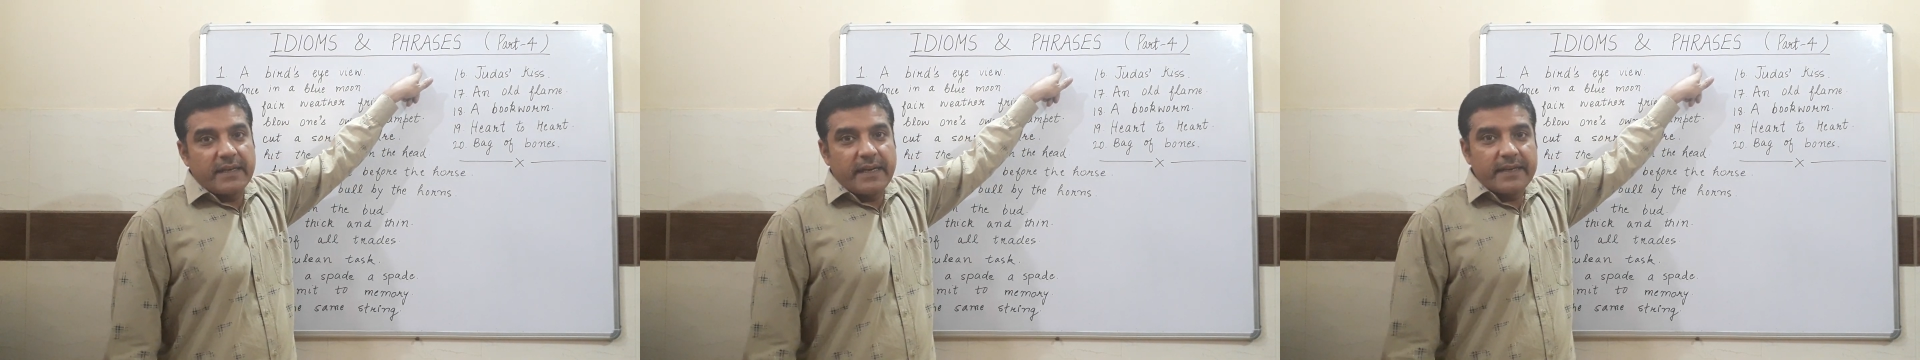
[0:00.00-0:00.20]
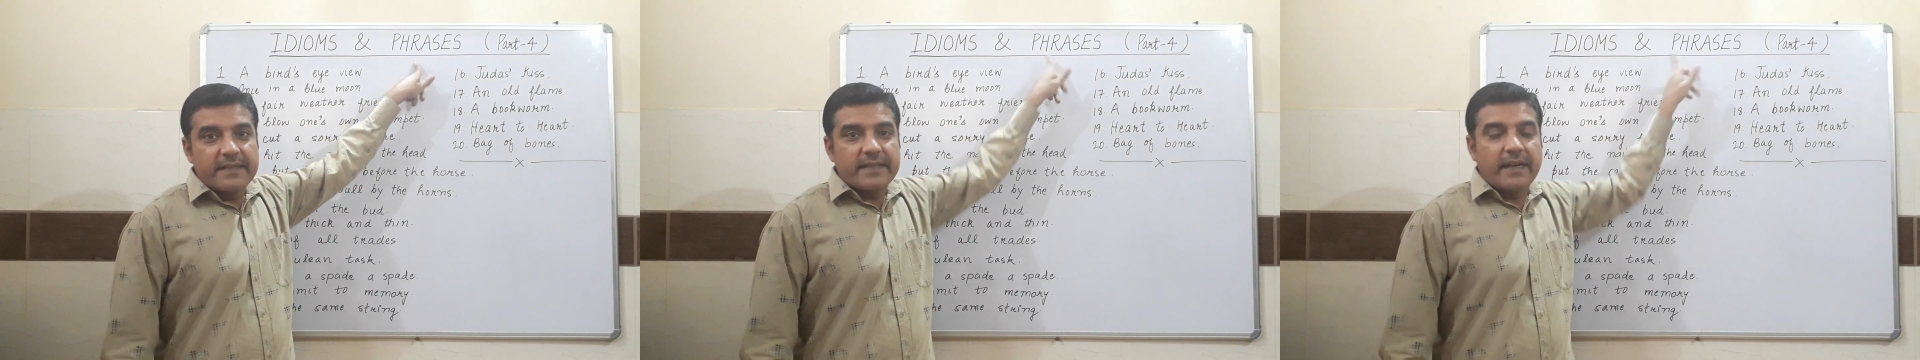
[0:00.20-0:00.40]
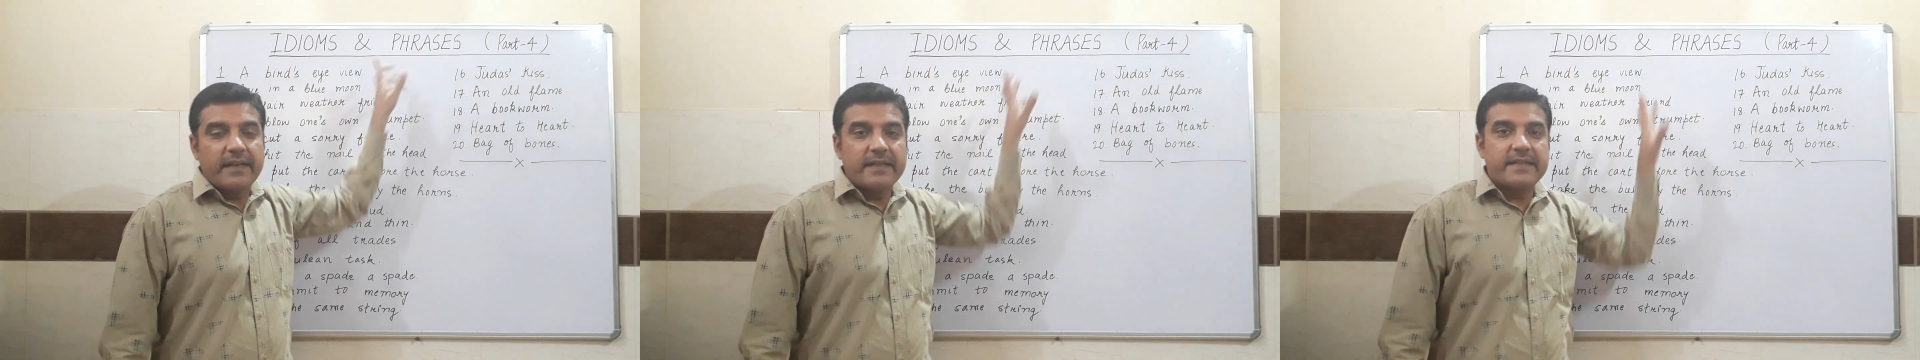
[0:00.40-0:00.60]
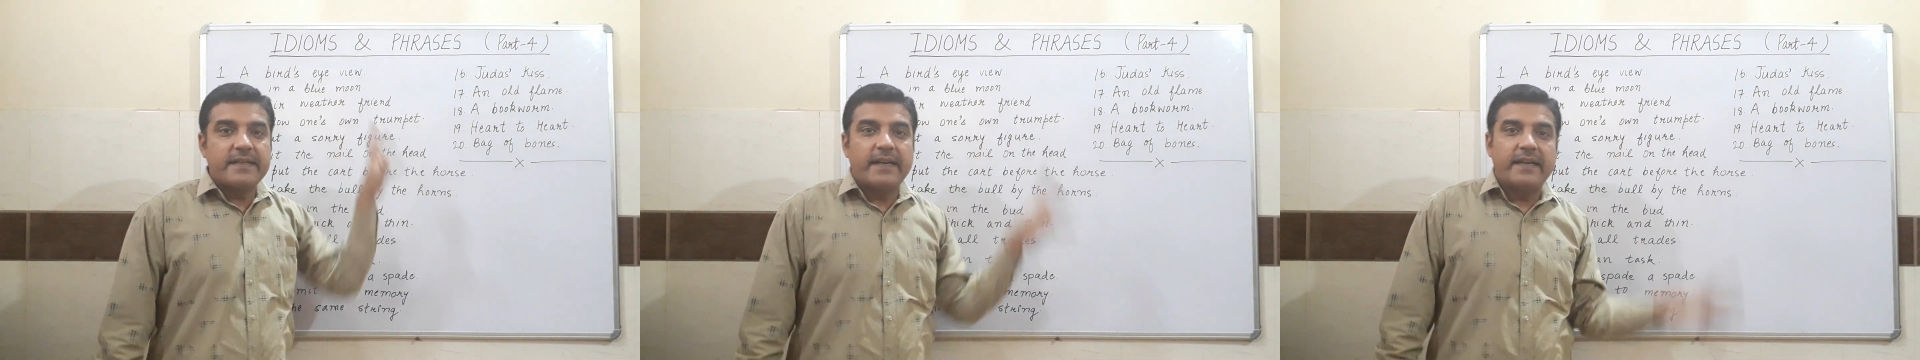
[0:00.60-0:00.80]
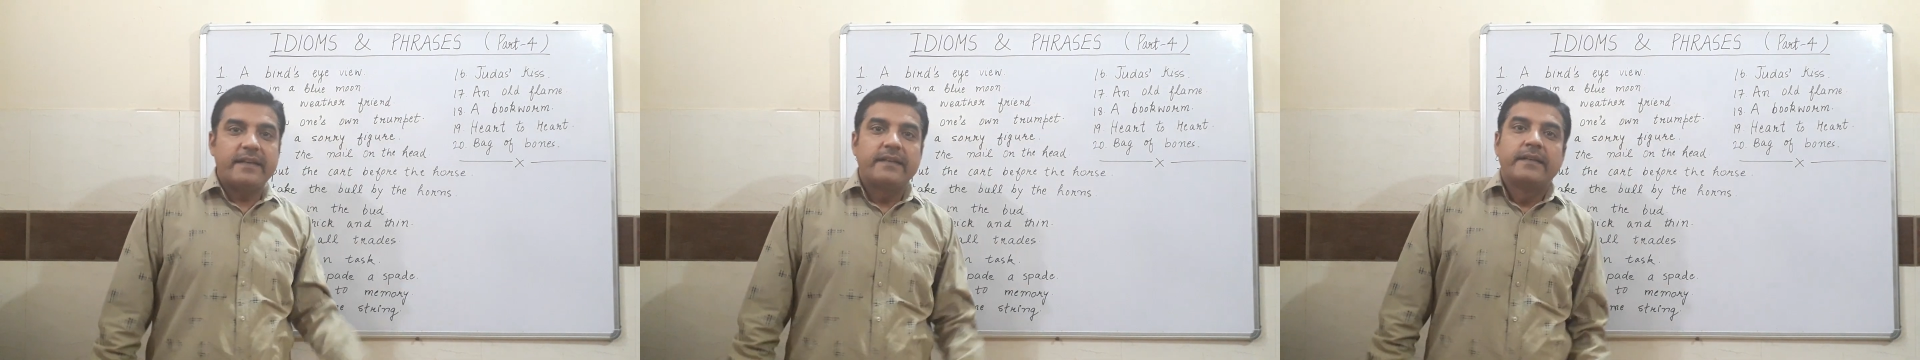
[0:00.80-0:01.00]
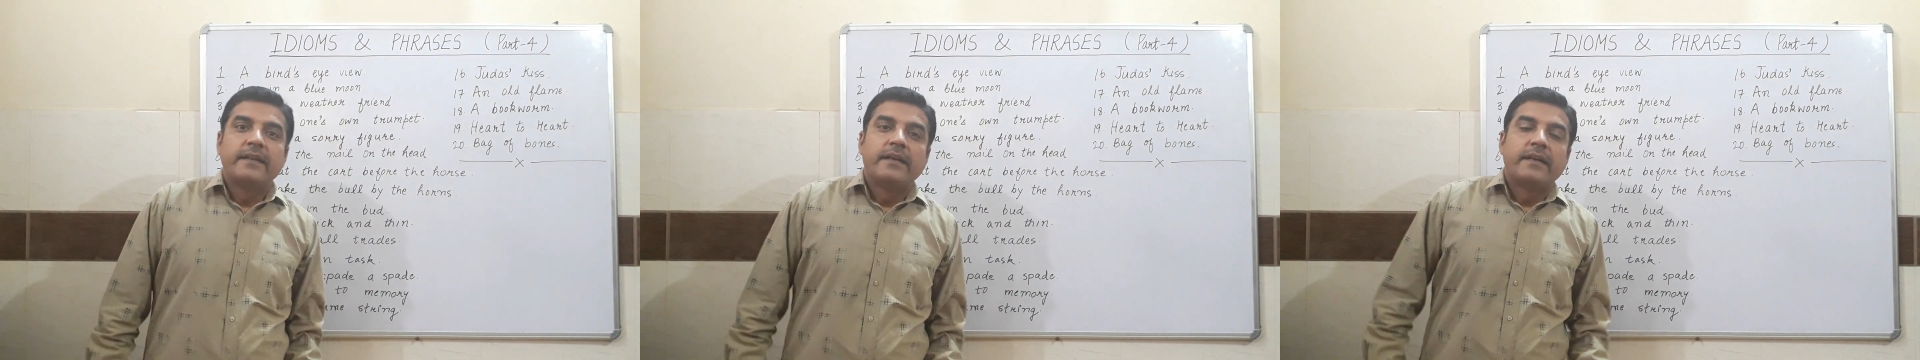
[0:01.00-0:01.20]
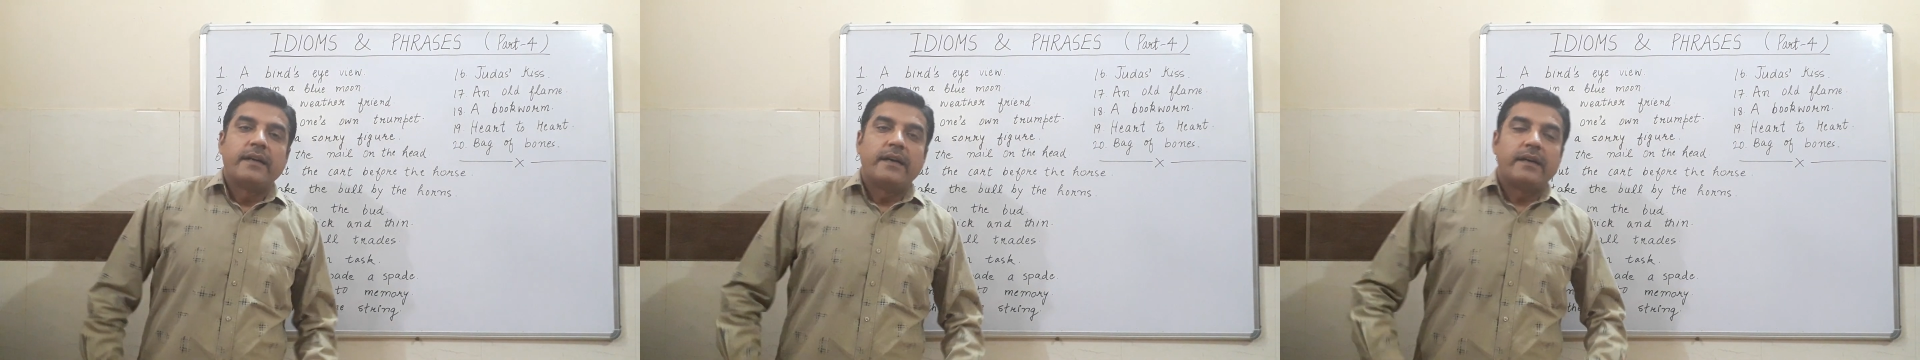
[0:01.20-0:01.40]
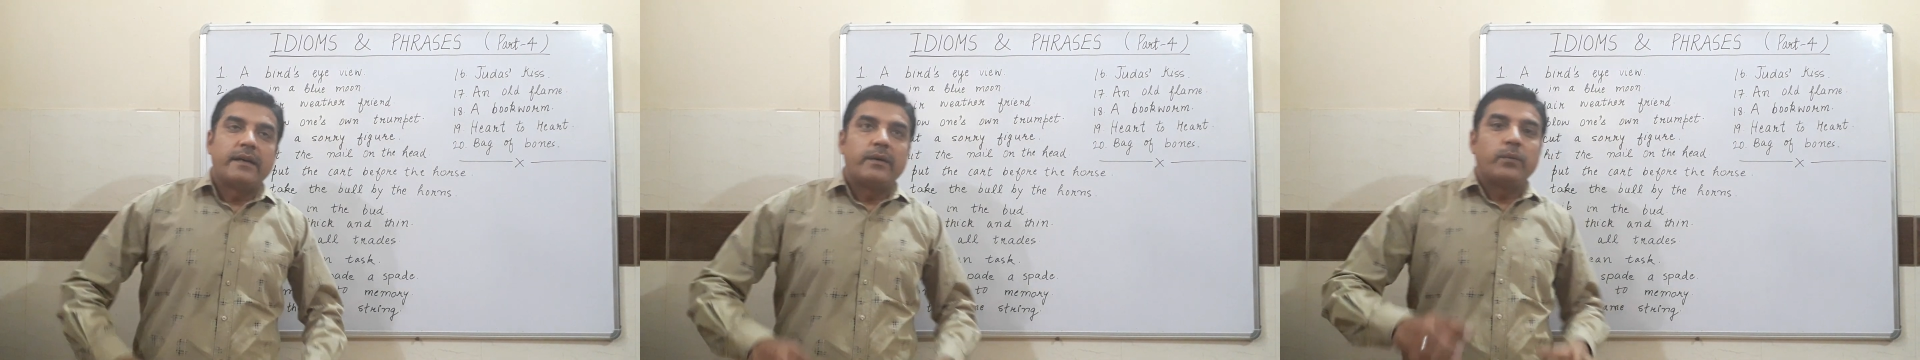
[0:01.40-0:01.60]
Let's understand
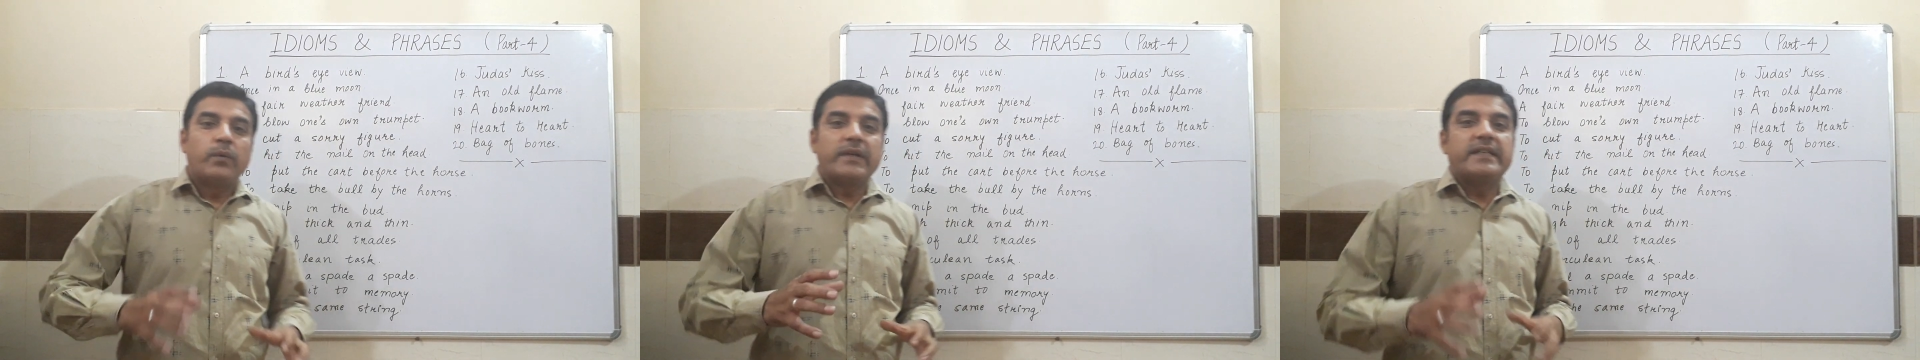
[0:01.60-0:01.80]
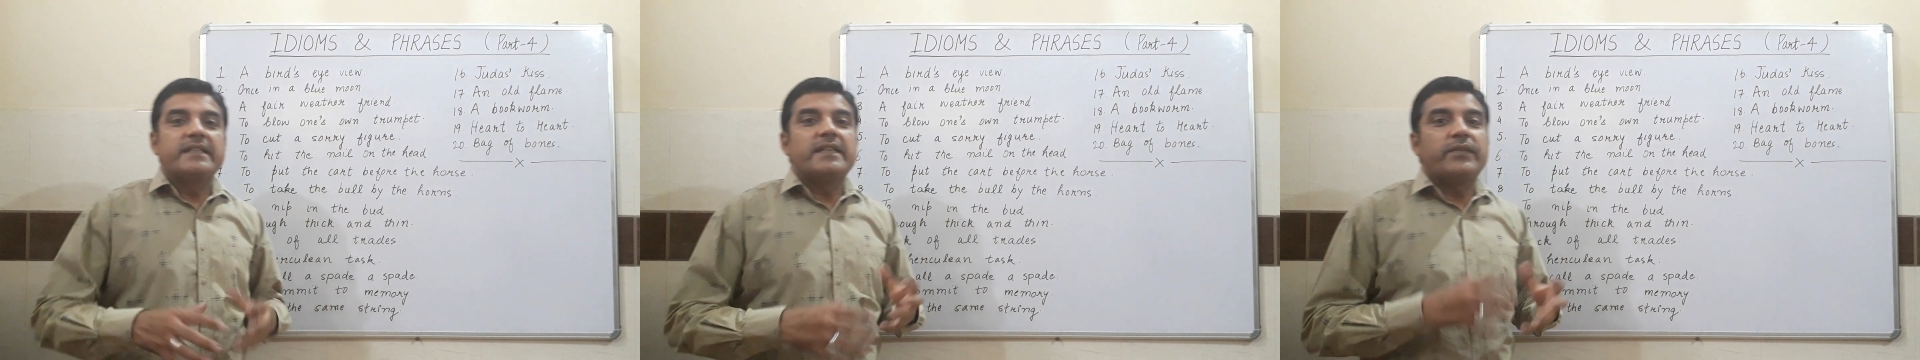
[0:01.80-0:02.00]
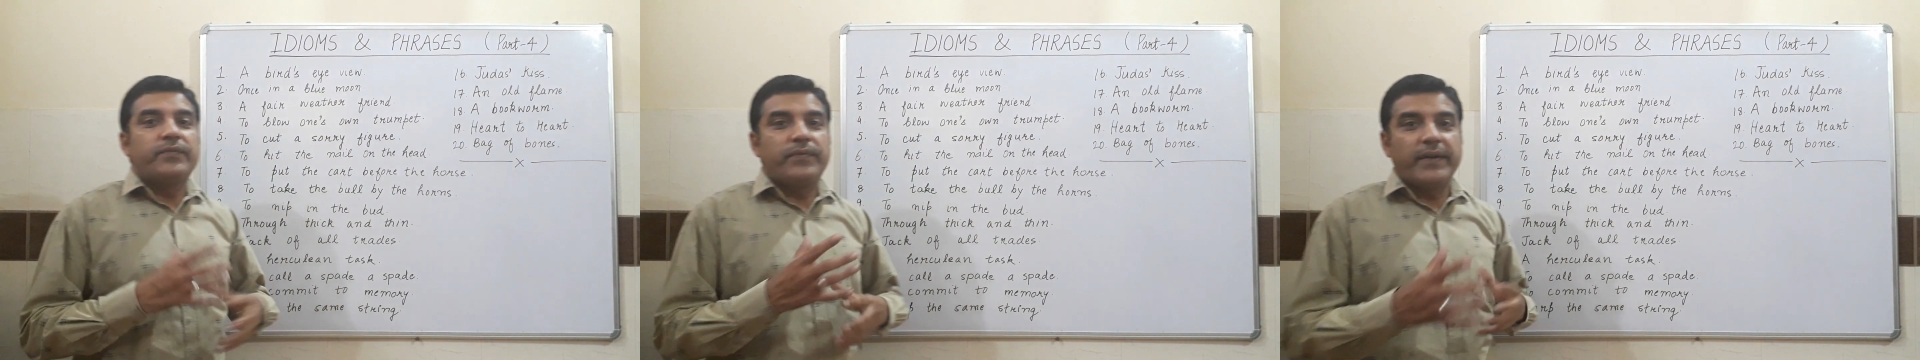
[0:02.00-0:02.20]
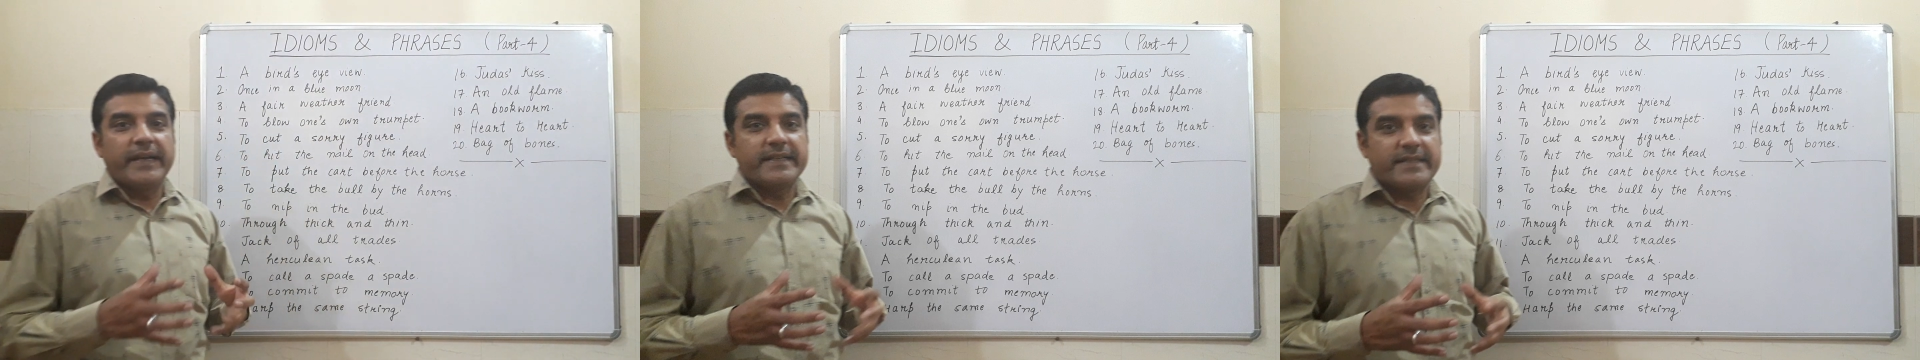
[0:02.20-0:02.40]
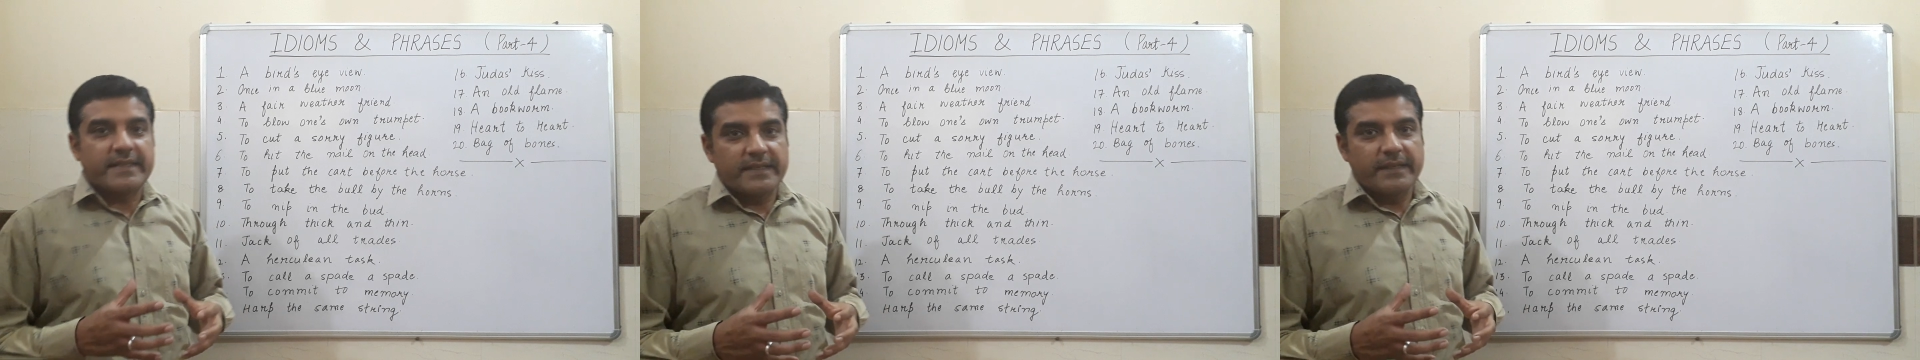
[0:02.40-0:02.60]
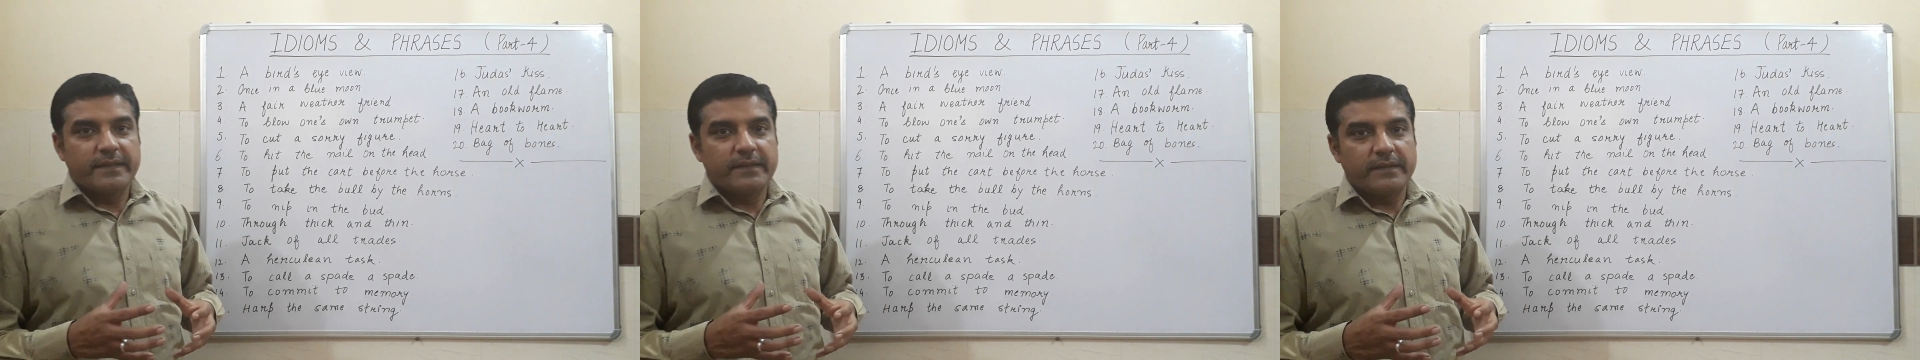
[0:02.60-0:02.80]
what is a phrase.